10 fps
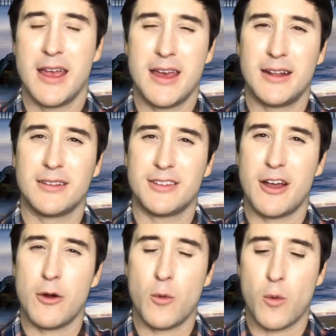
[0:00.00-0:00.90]
It is
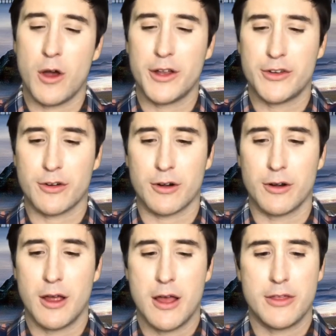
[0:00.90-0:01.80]
no
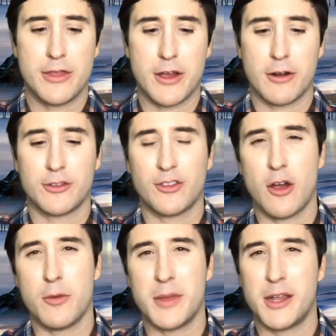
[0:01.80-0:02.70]
wonder that there are
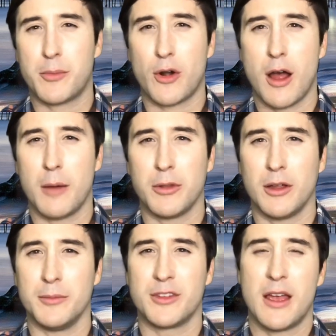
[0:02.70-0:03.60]
so many
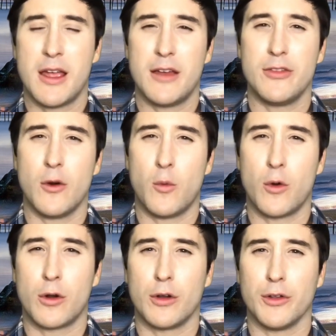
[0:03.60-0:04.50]
problems in the
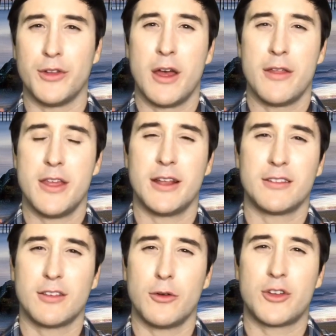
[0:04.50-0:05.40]
world, that
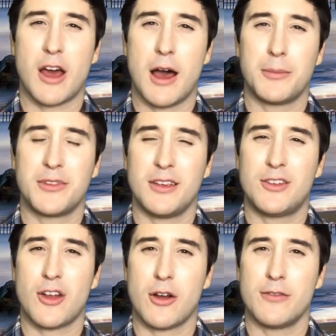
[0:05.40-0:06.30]
it's so
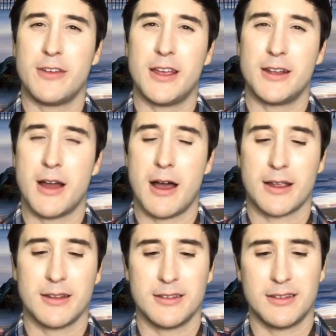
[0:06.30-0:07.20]
topsy-turvy and not
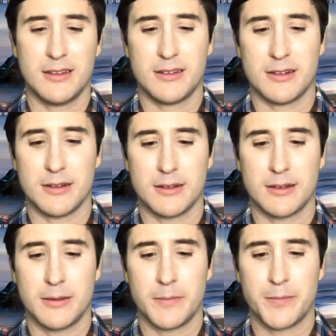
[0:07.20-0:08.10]
consistent.
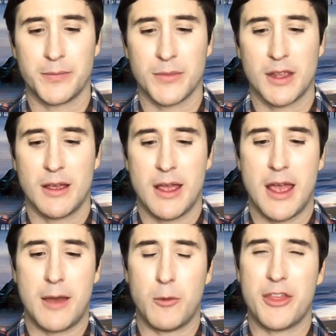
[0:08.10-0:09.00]

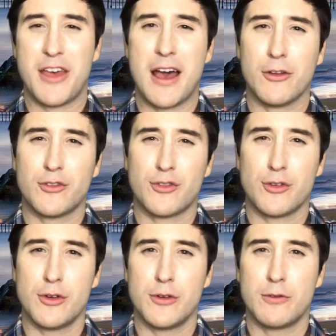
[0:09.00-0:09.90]
And without
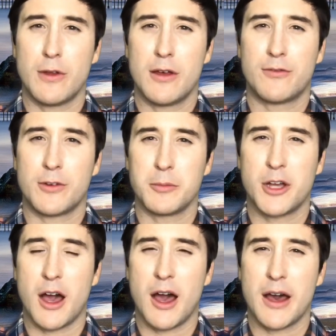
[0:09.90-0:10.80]
truth from
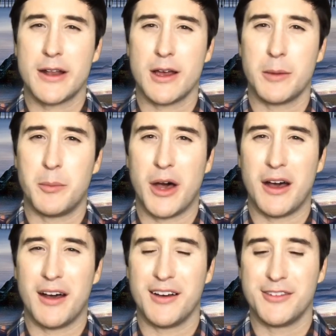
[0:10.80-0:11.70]
God
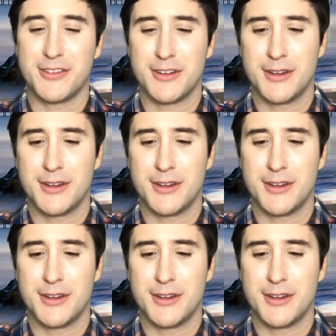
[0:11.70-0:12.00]
above,